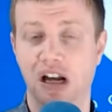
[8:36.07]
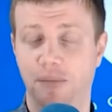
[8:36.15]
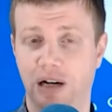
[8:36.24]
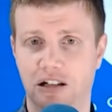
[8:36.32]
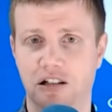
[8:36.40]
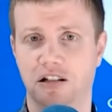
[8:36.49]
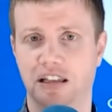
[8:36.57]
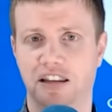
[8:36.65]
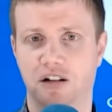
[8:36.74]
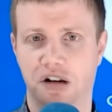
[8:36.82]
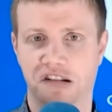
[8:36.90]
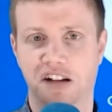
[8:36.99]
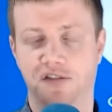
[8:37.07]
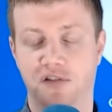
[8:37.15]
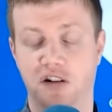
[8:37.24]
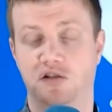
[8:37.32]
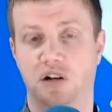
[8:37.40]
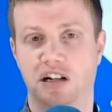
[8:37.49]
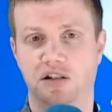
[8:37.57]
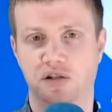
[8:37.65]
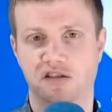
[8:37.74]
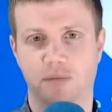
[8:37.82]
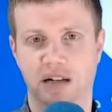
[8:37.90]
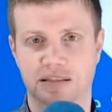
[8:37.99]
but clearly there is a frustrated
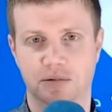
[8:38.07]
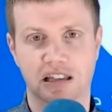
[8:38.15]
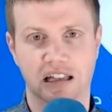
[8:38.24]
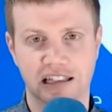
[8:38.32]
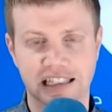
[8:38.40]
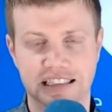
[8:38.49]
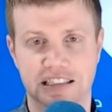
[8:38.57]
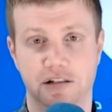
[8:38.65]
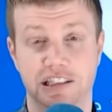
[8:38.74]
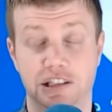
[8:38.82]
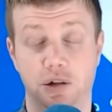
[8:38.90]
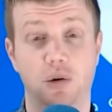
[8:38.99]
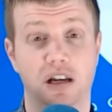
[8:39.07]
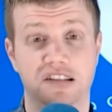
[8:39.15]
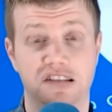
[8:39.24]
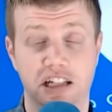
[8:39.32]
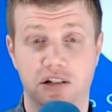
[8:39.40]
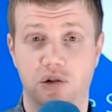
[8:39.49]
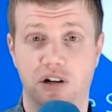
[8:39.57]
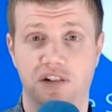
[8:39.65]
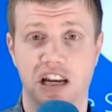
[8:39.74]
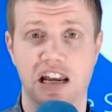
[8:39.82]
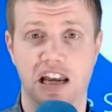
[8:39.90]
user base with the Elite Series 2 and stick drift,